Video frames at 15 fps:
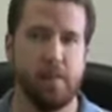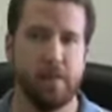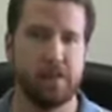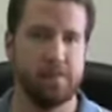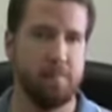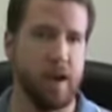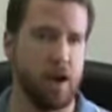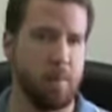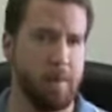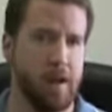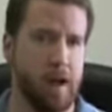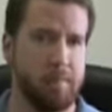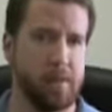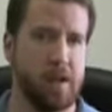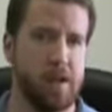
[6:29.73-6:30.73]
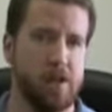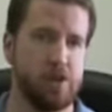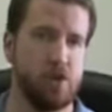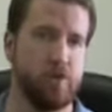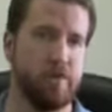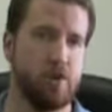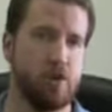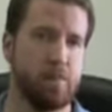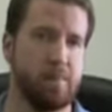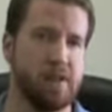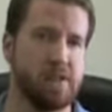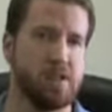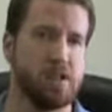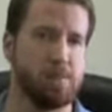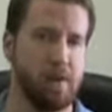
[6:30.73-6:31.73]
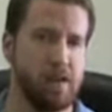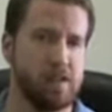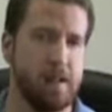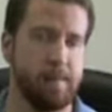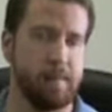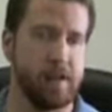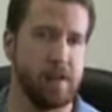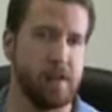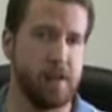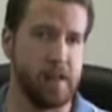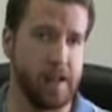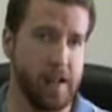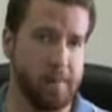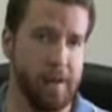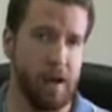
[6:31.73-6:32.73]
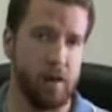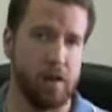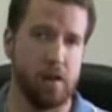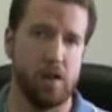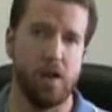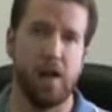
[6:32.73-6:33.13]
This may or may not be an issue for your business, but it's something to think about.